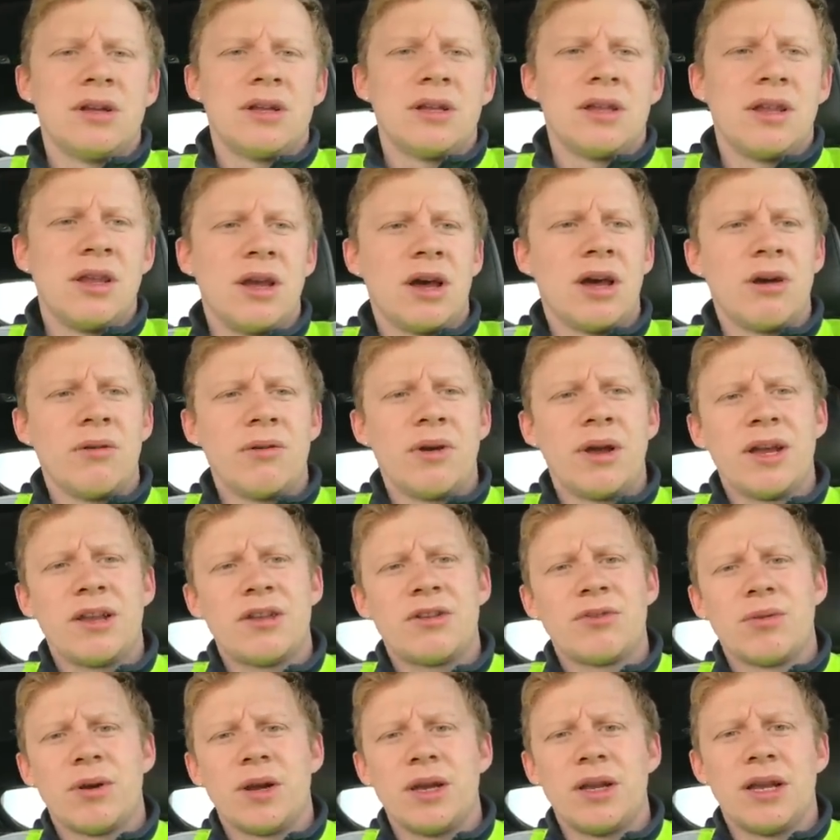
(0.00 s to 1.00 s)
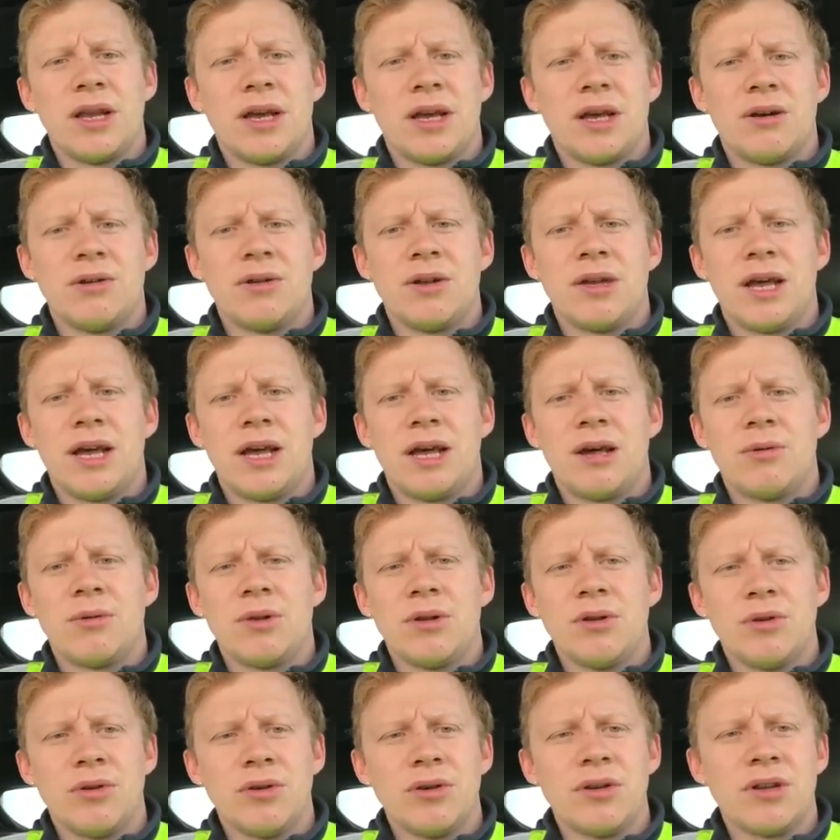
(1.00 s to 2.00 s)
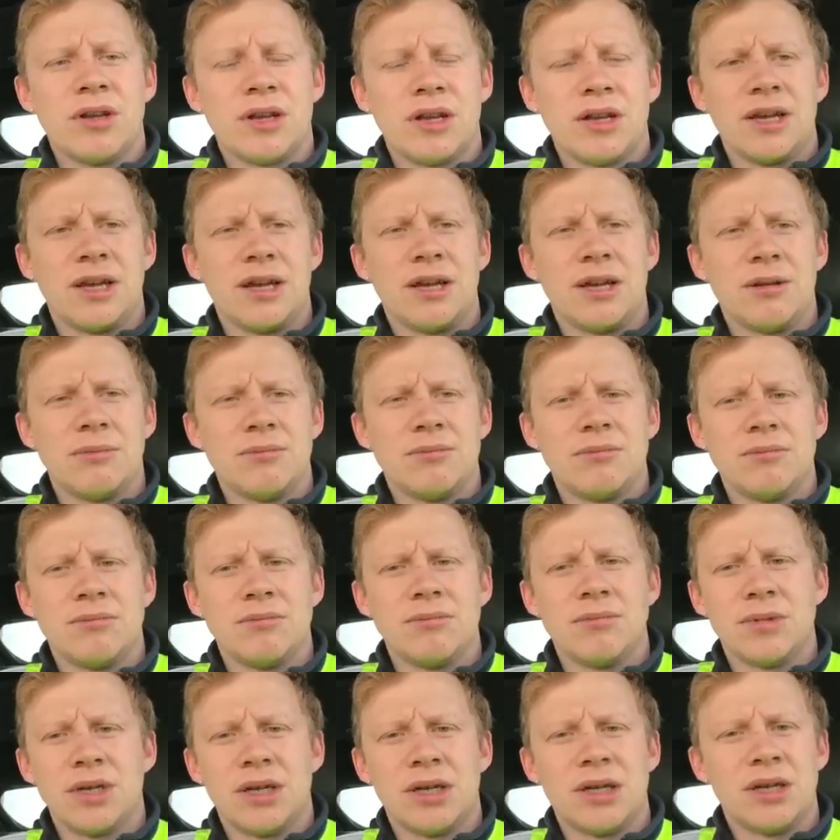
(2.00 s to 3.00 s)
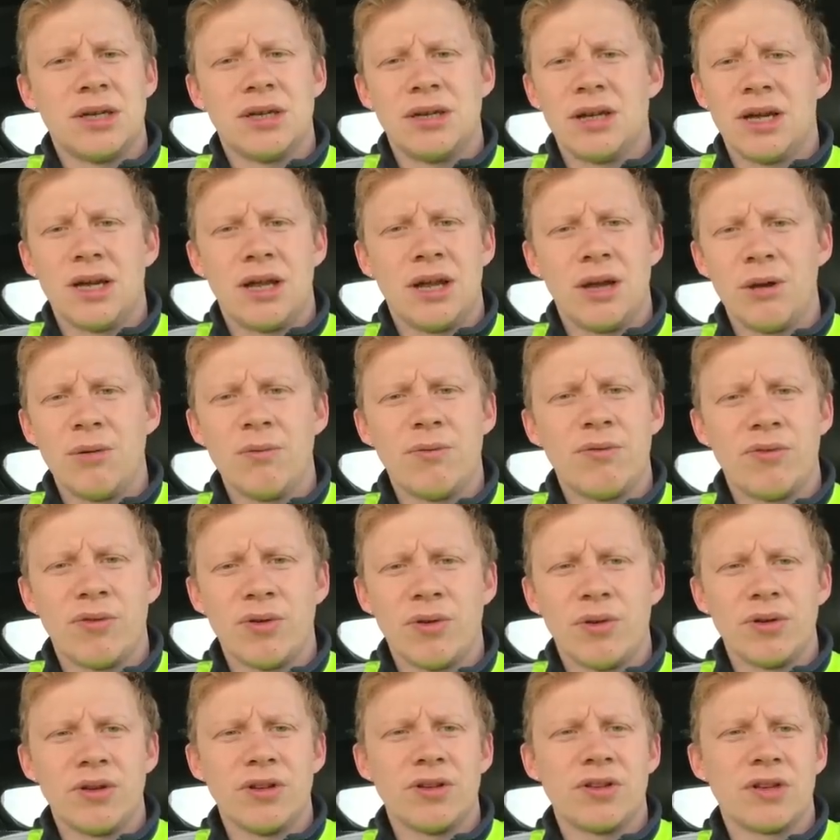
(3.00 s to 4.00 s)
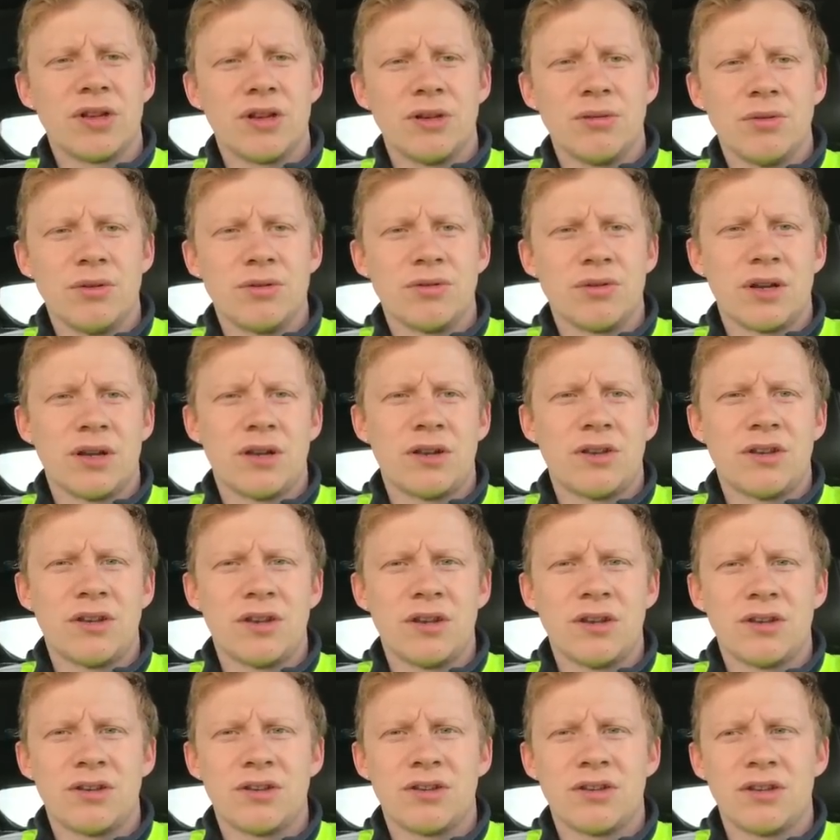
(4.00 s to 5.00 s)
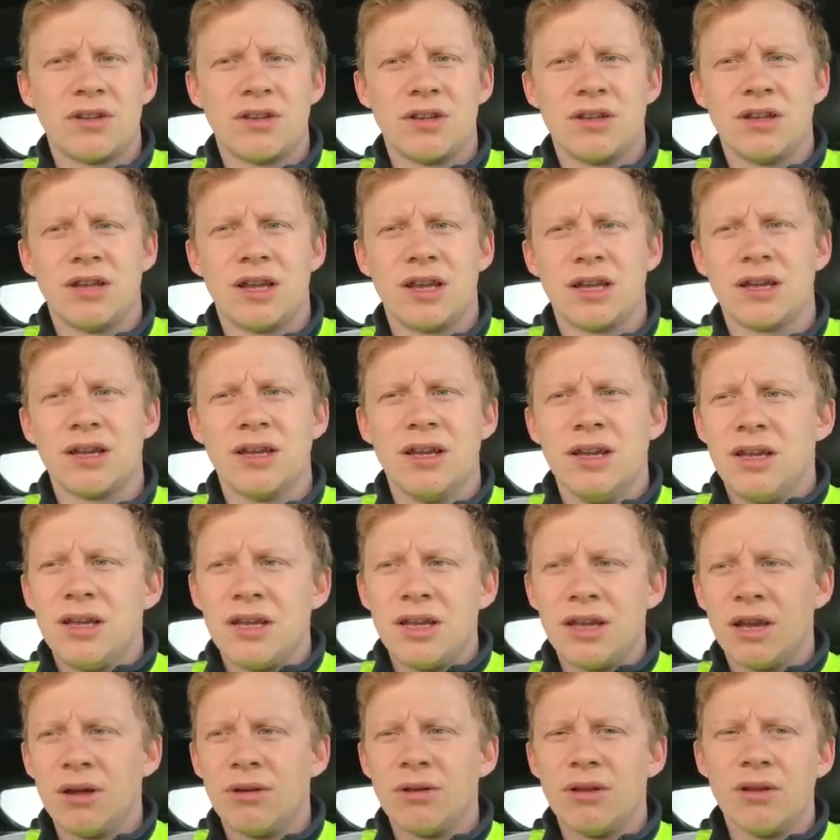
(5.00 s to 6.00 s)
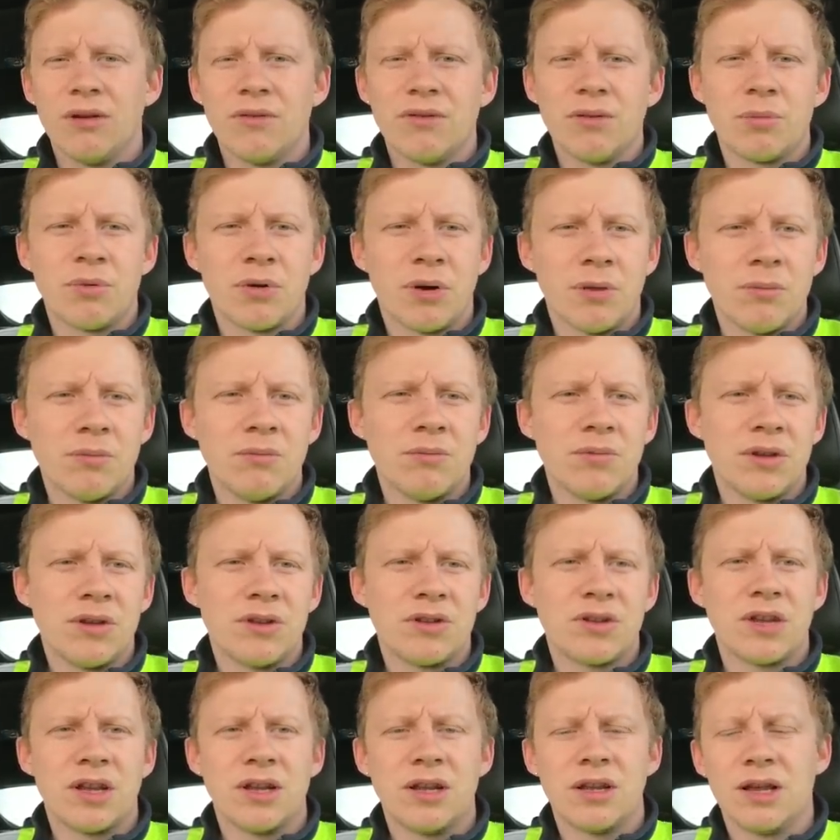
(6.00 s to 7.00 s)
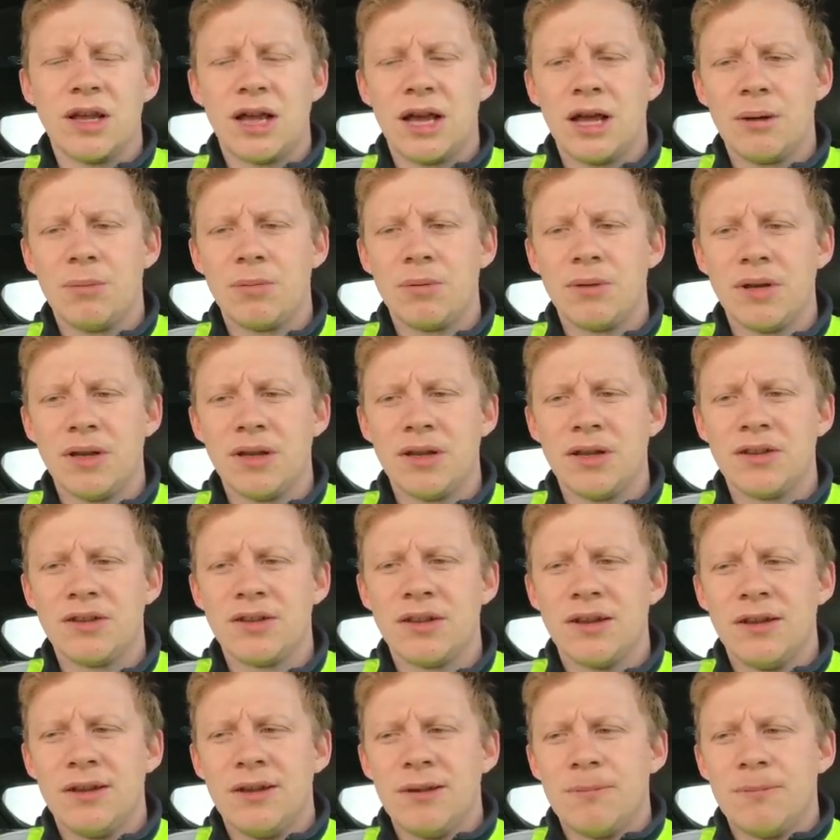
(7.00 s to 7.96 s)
the RS right now and how annoyed I am. I hope Ford is going to address this. Like, the other problem that's going to happen is,